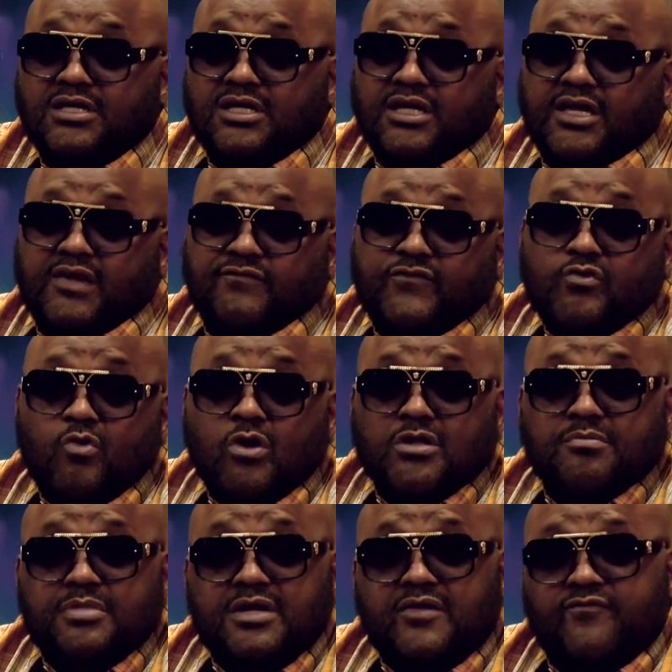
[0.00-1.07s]
If you want to
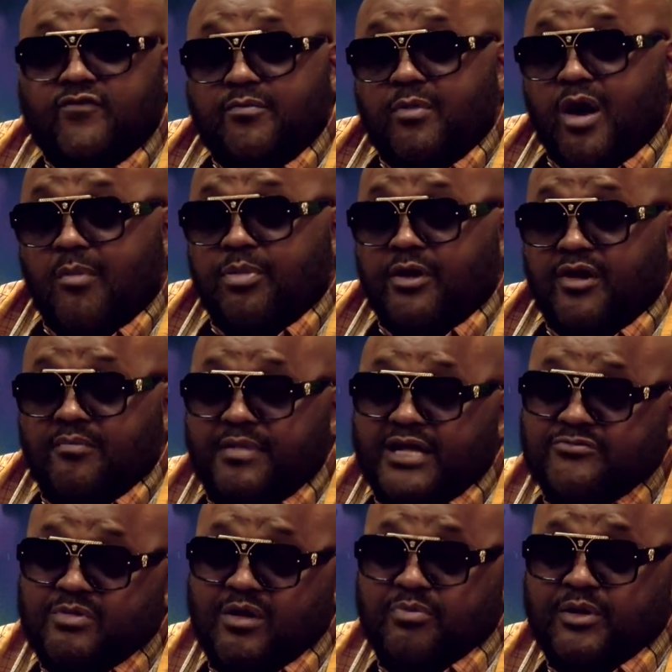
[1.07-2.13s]
be a football player,
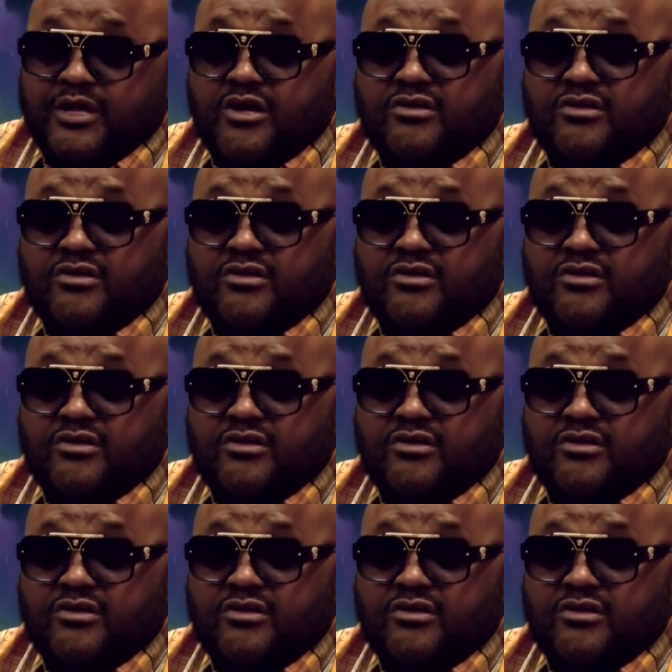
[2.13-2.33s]
basketball player,